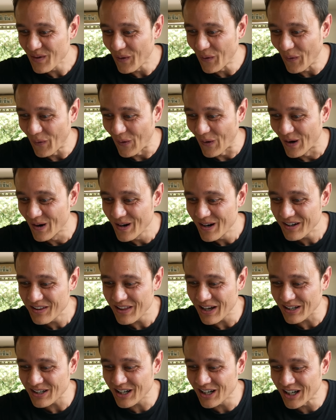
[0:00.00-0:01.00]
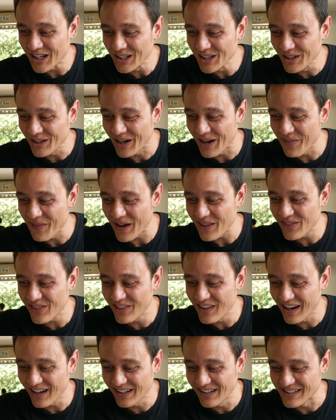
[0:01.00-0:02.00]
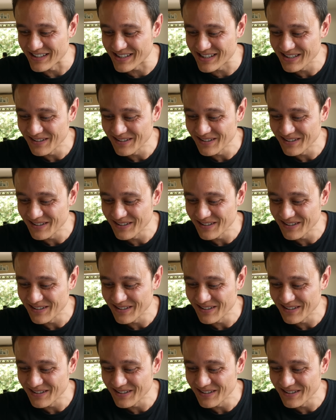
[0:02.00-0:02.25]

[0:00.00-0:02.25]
Oh, that color and that thickness.